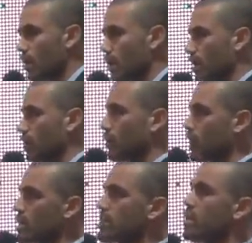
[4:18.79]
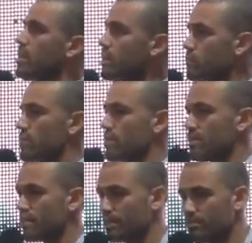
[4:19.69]
And when I say
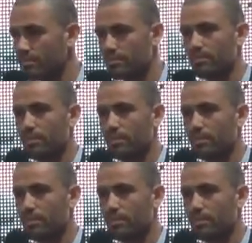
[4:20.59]
ecosystem,